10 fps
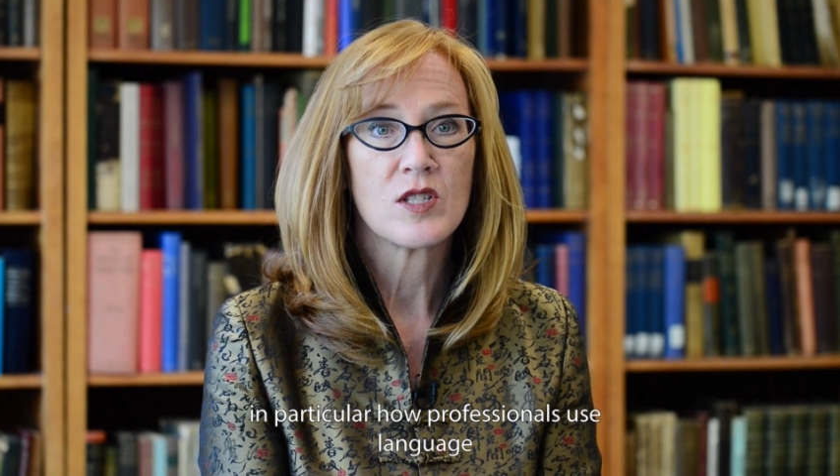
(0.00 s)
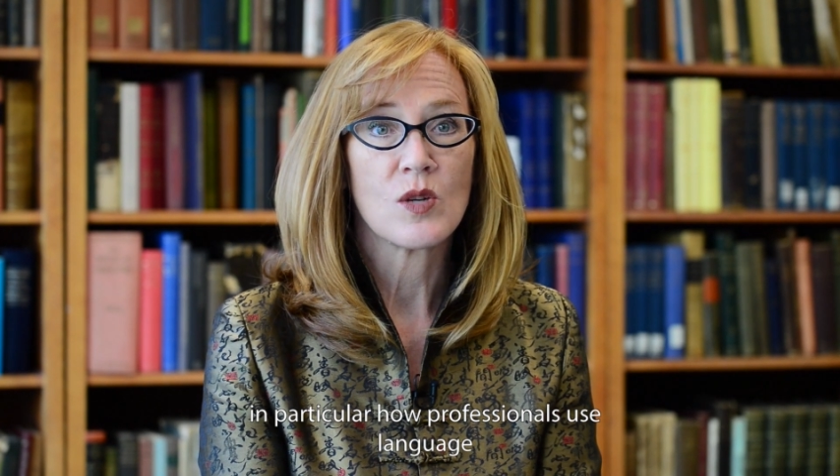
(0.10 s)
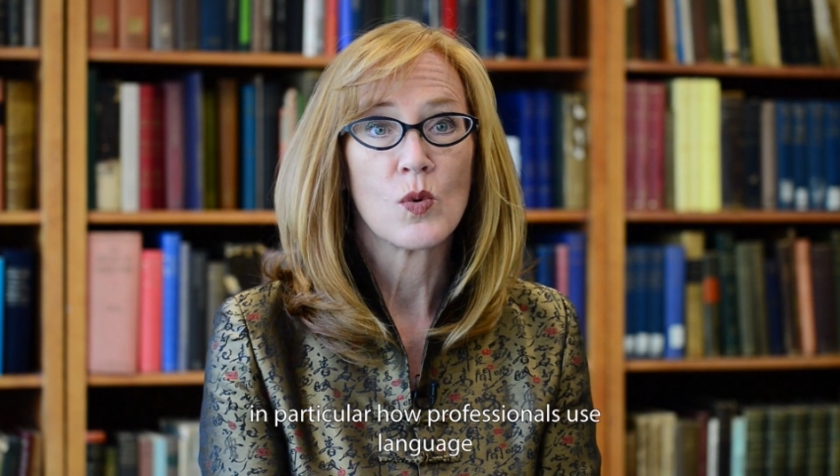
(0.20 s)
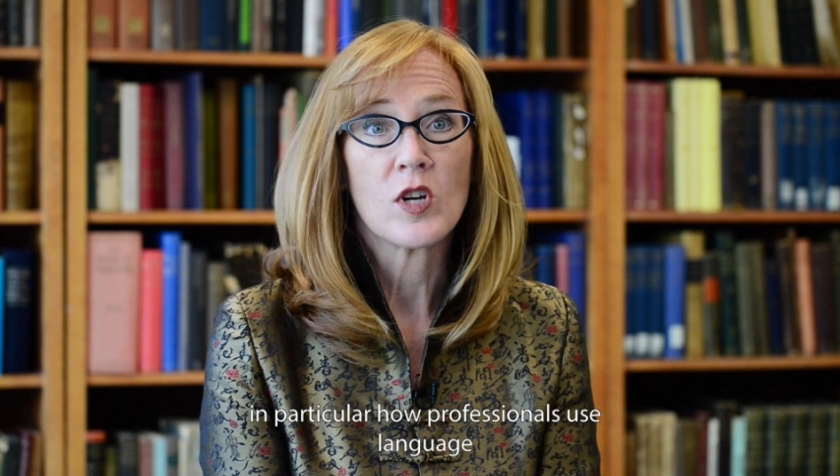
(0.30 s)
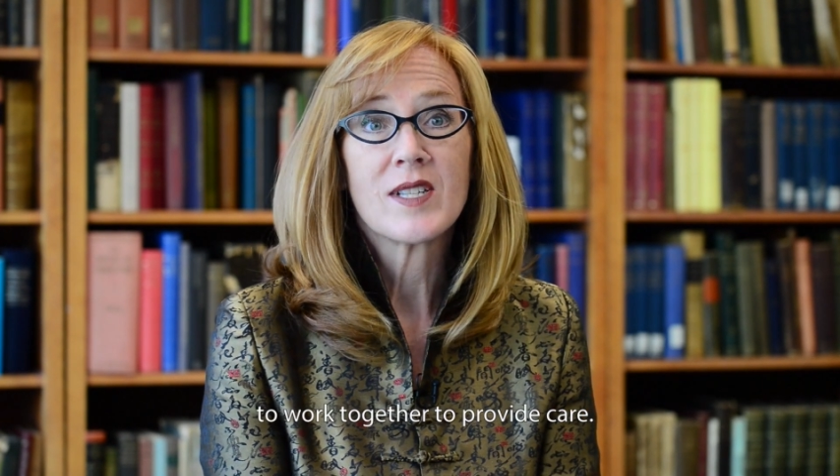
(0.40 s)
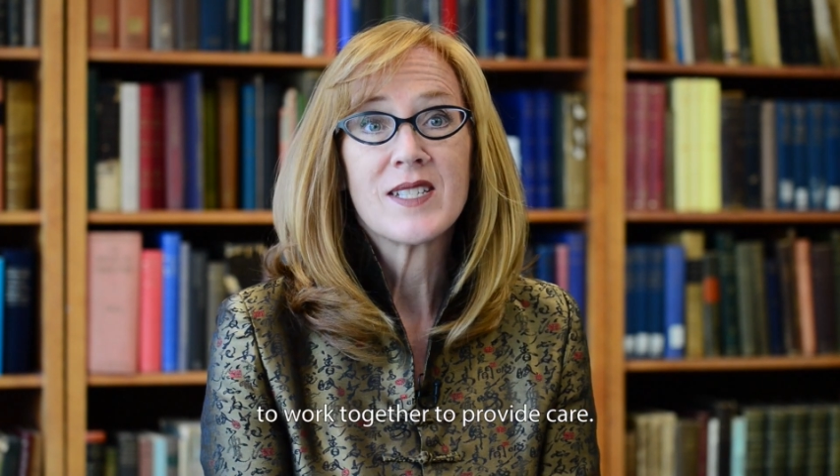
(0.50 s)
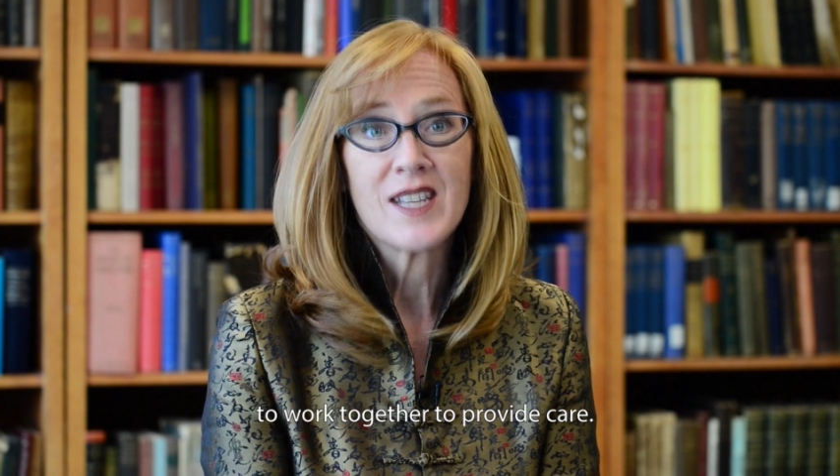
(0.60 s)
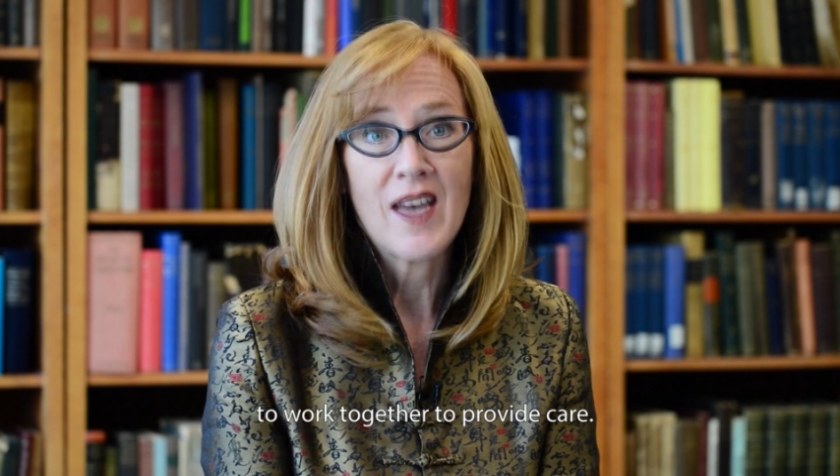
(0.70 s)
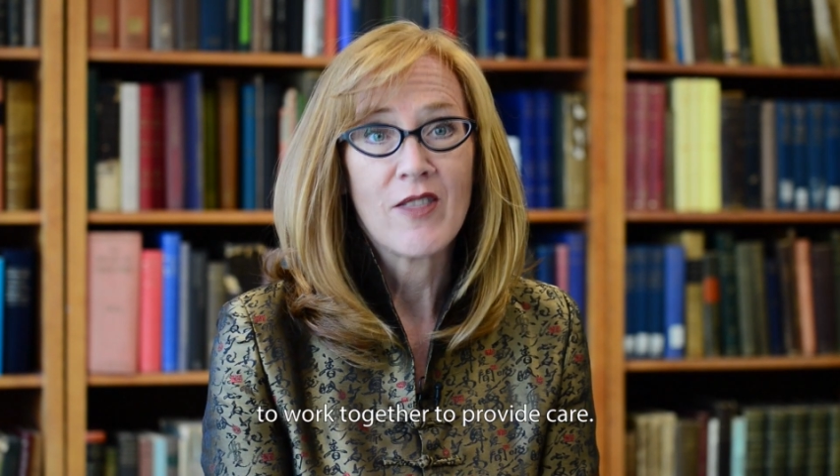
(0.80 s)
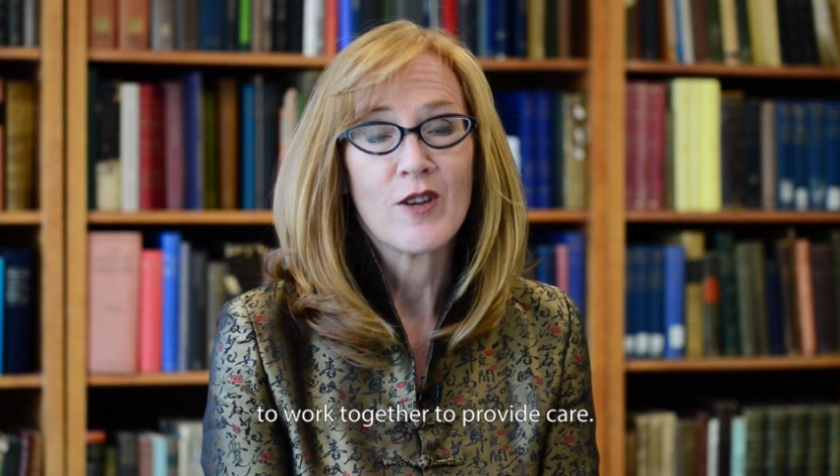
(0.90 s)
to work
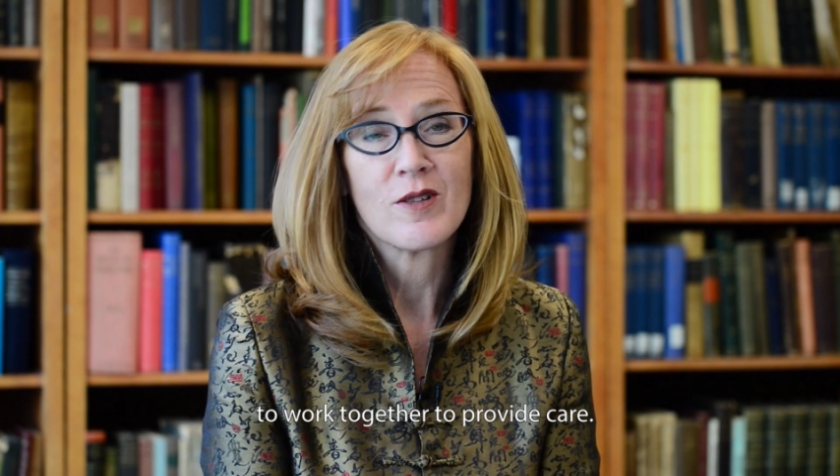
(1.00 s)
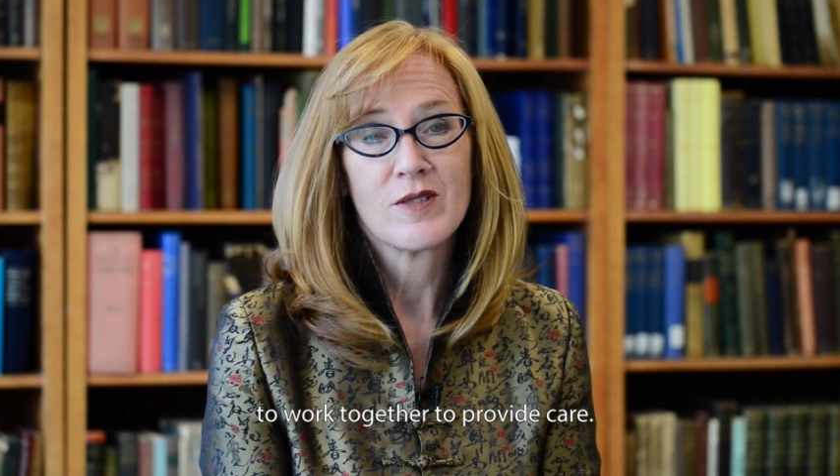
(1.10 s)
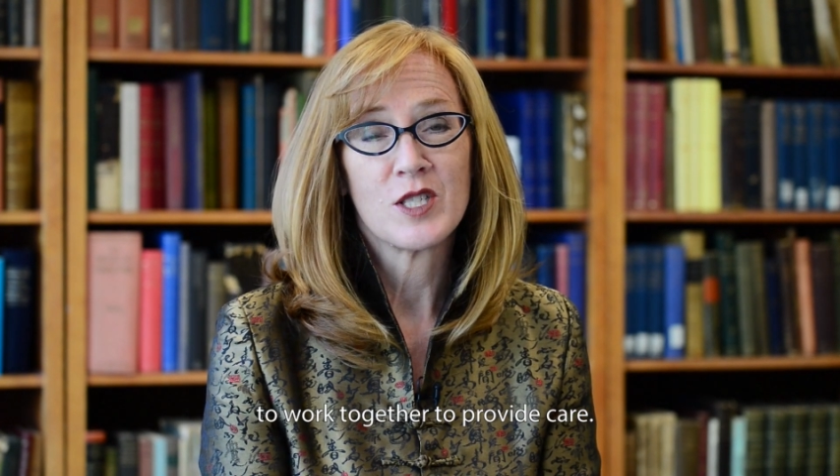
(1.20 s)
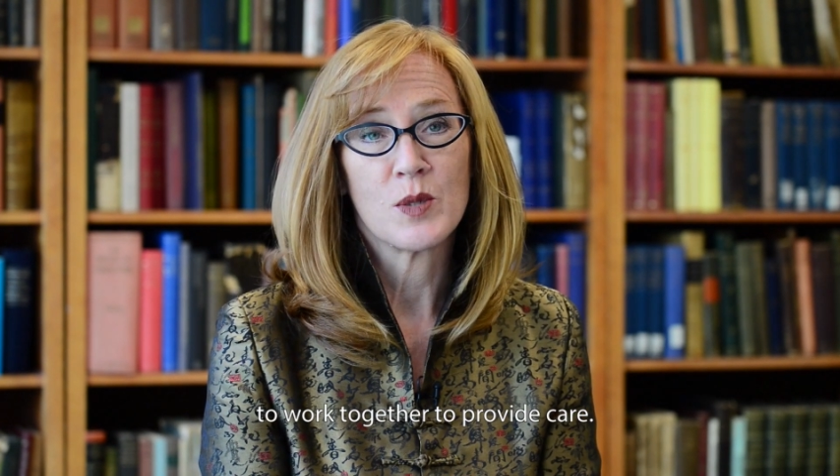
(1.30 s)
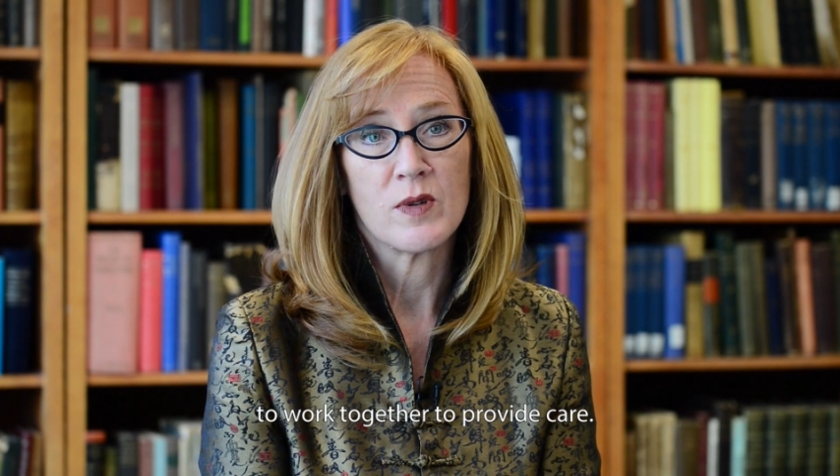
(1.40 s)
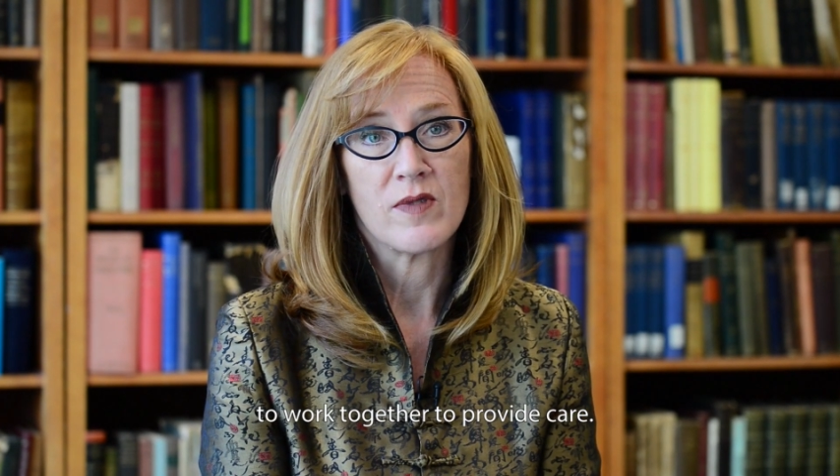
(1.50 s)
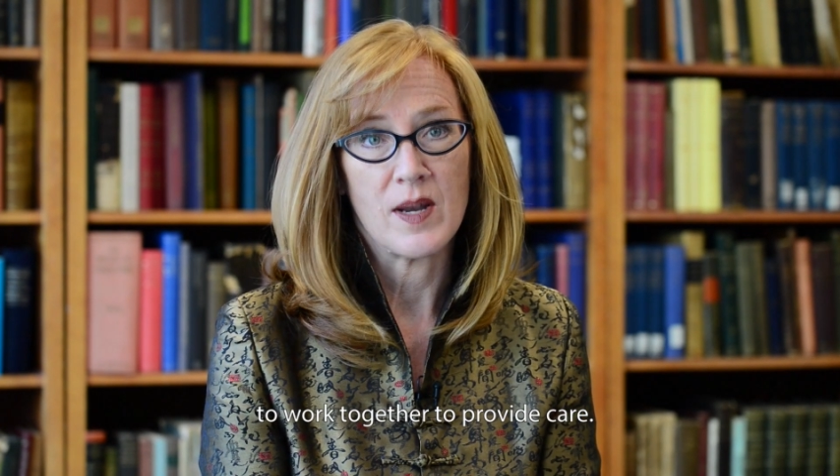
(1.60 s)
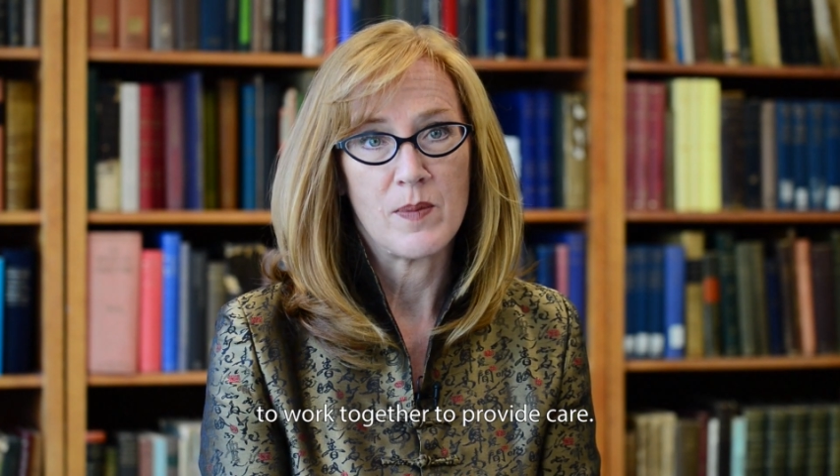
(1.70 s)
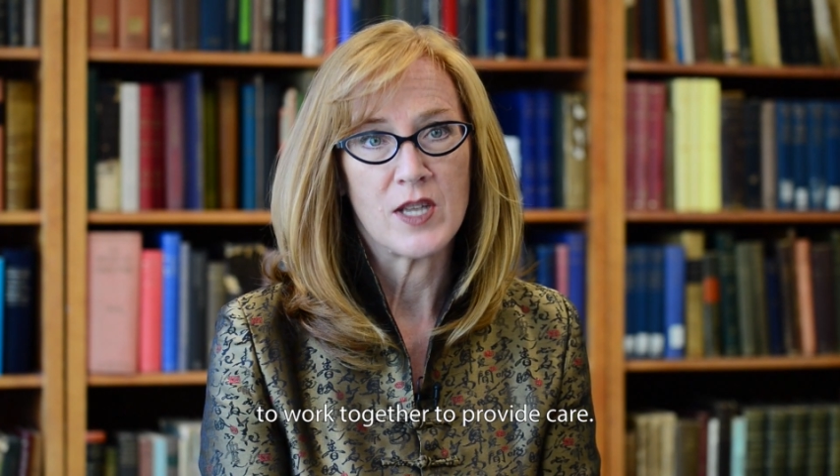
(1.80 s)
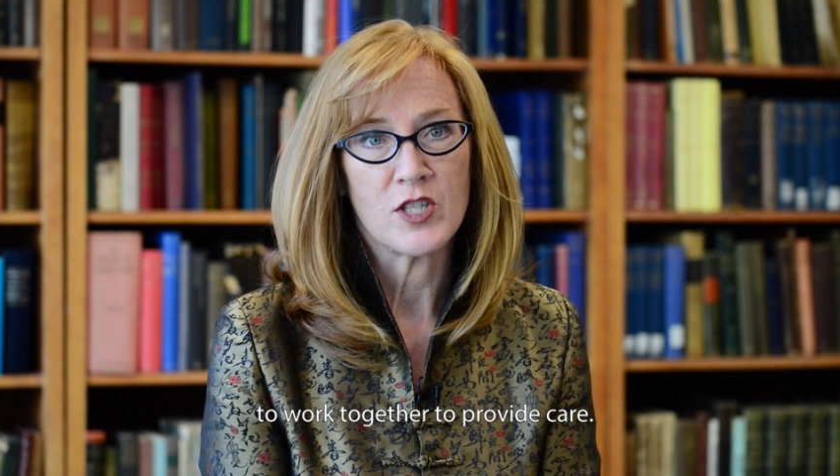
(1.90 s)
together to
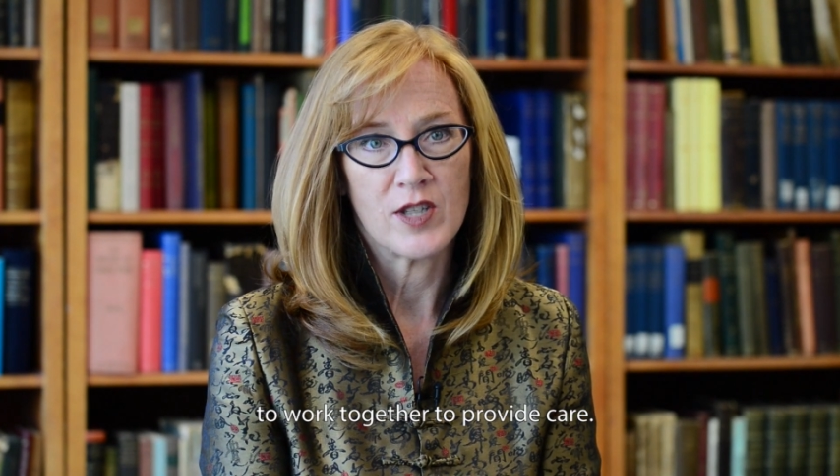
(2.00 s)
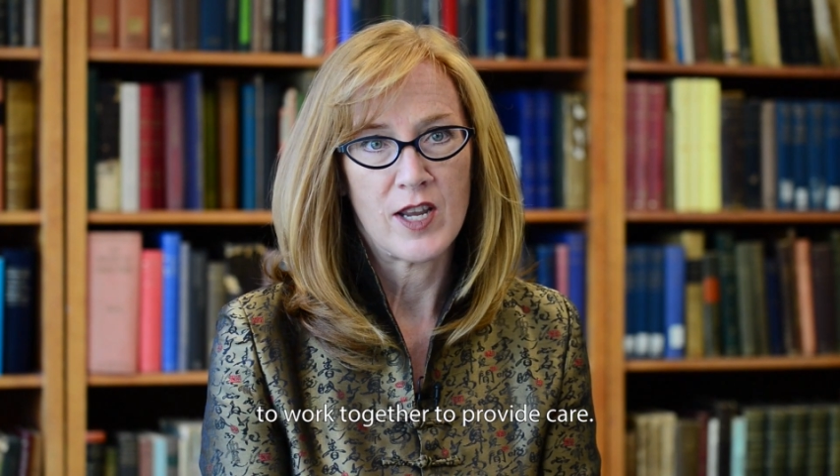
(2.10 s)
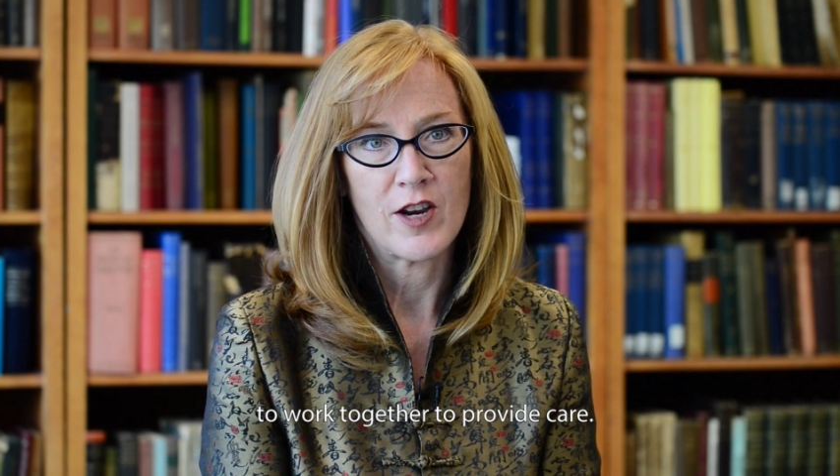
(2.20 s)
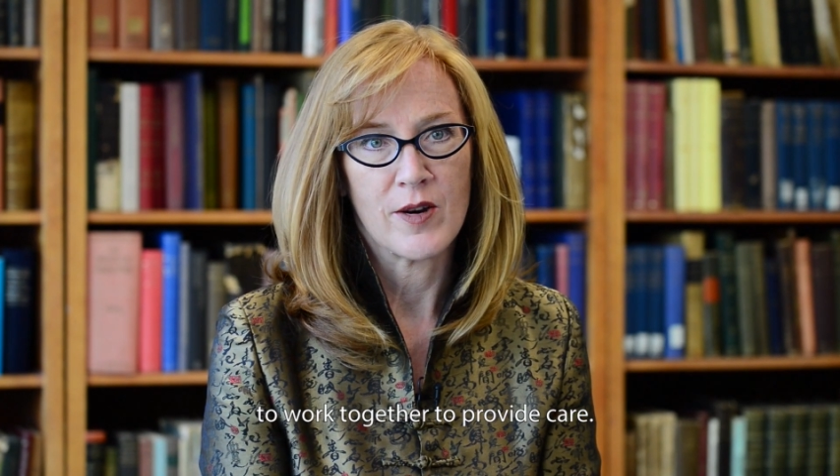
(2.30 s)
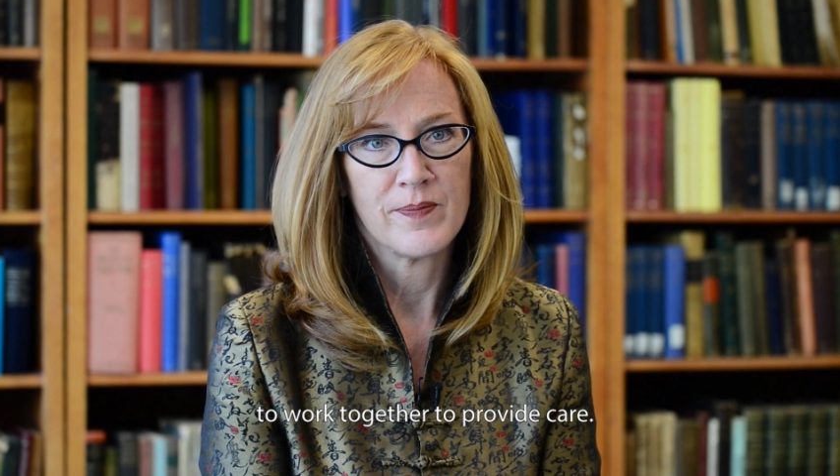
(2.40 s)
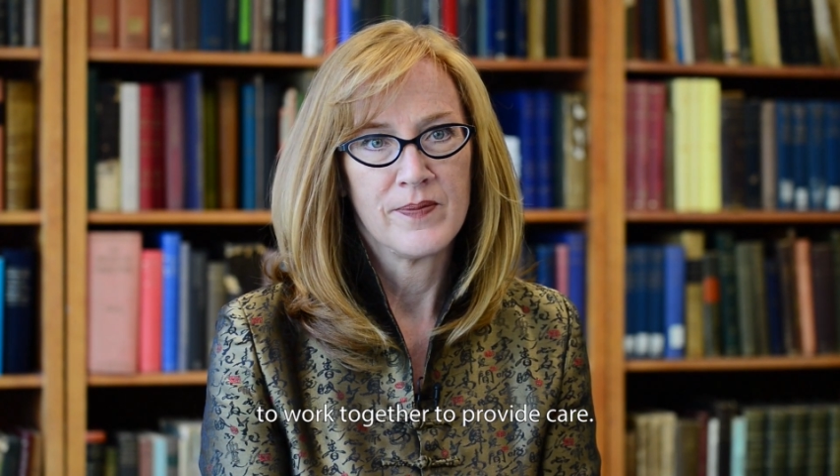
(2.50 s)
provide patient care.